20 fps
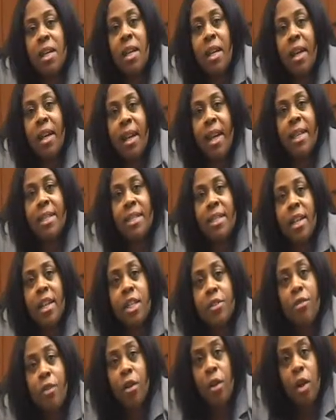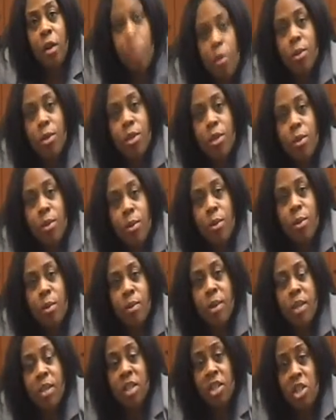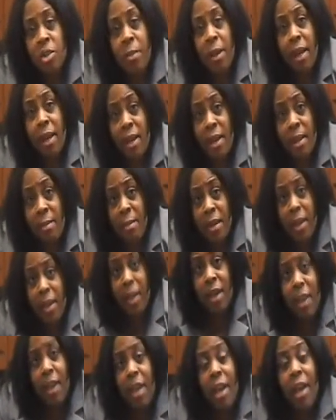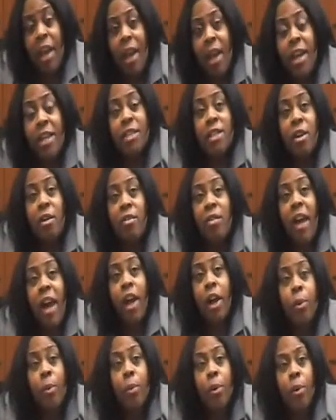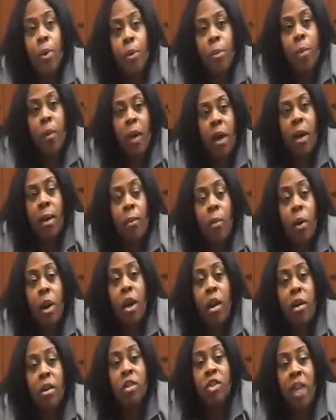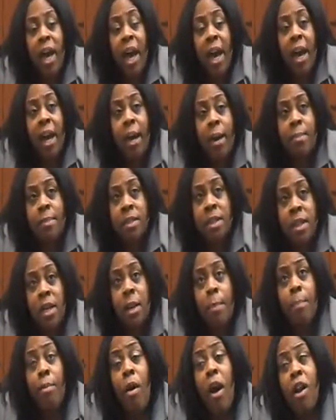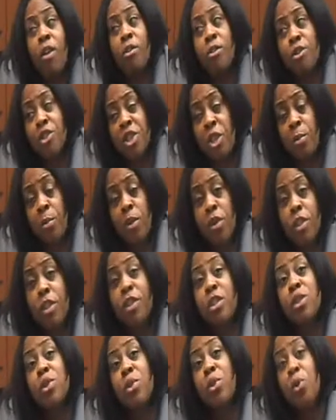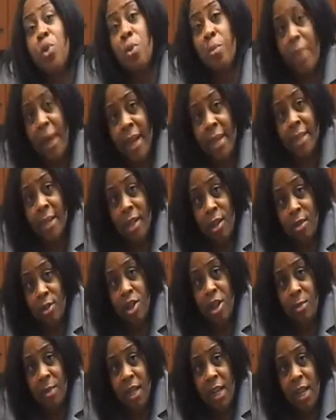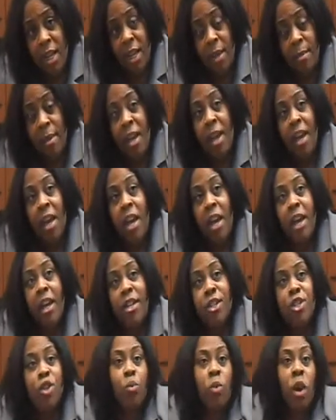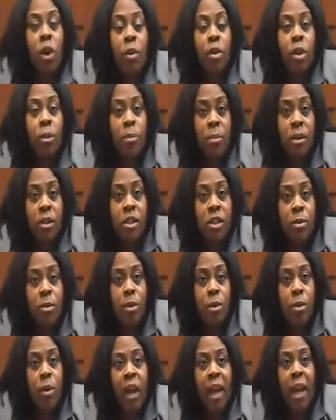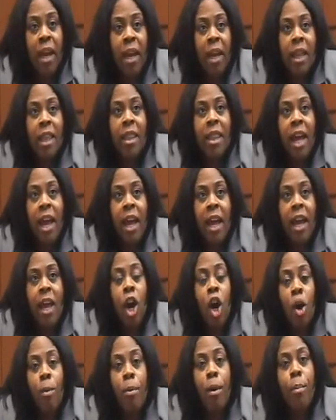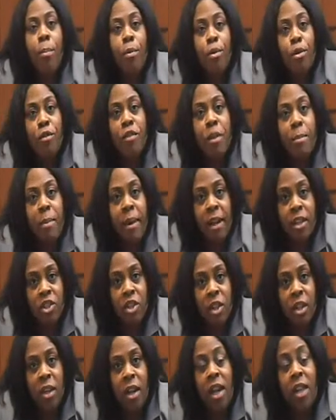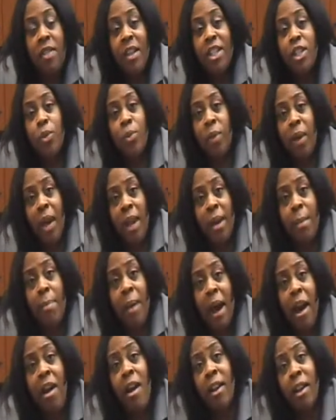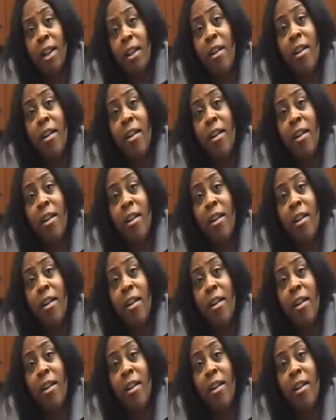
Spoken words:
LSDMC, and that stands for Local School Decision Making Committee. And so that group, one of their jobs in partnership with the school-based leadership team is to work with the principal, and they help approve the budget that's created by